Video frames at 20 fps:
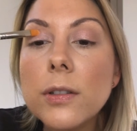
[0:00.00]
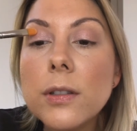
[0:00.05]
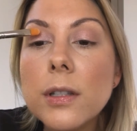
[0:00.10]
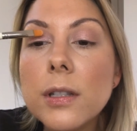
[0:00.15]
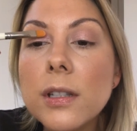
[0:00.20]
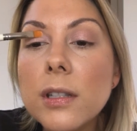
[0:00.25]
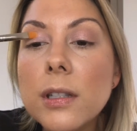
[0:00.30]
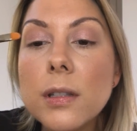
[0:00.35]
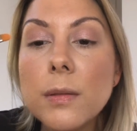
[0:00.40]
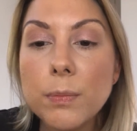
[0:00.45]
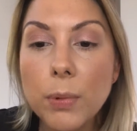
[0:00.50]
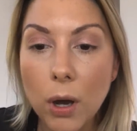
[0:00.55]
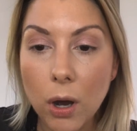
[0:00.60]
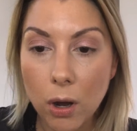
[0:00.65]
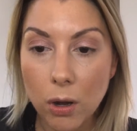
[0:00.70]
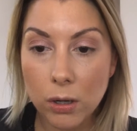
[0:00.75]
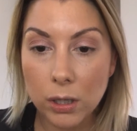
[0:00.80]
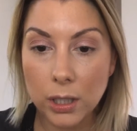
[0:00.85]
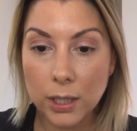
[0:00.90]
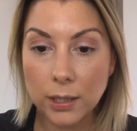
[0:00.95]
the
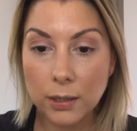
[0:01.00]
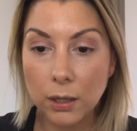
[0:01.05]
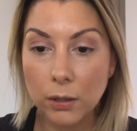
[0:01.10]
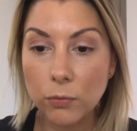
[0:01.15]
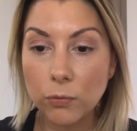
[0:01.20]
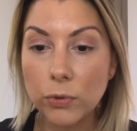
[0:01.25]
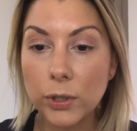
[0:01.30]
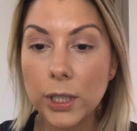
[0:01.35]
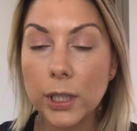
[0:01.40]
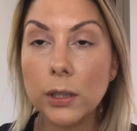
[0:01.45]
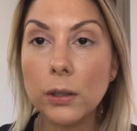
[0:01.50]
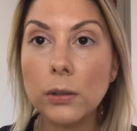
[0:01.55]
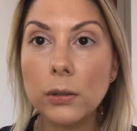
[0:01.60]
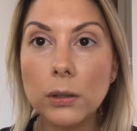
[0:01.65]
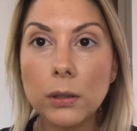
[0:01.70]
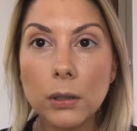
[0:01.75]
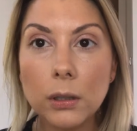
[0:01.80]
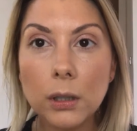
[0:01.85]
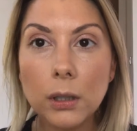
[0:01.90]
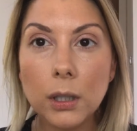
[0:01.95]
sparkle is unreal.
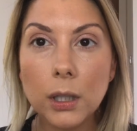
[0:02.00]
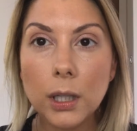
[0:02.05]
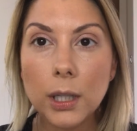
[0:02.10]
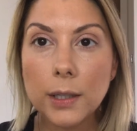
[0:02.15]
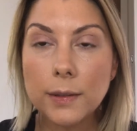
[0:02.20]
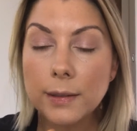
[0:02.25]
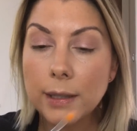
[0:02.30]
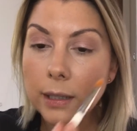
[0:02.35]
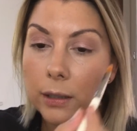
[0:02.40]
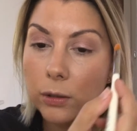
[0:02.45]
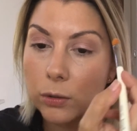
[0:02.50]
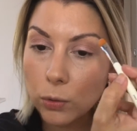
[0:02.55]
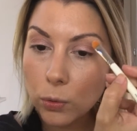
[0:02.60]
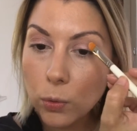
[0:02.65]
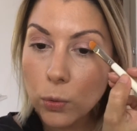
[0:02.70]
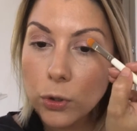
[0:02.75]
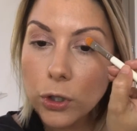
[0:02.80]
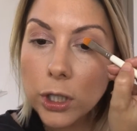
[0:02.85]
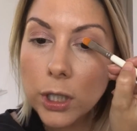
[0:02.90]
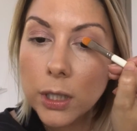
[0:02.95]
Isn't that
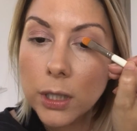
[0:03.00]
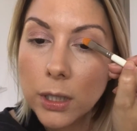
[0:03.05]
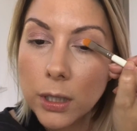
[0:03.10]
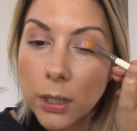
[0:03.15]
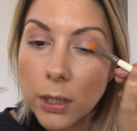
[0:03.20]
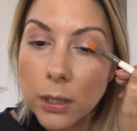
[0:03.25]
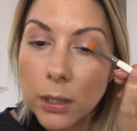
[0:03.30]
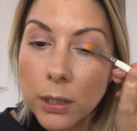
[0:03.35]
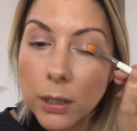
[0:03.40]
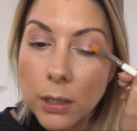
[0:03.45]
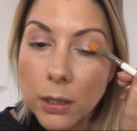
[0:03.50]
gorgeous?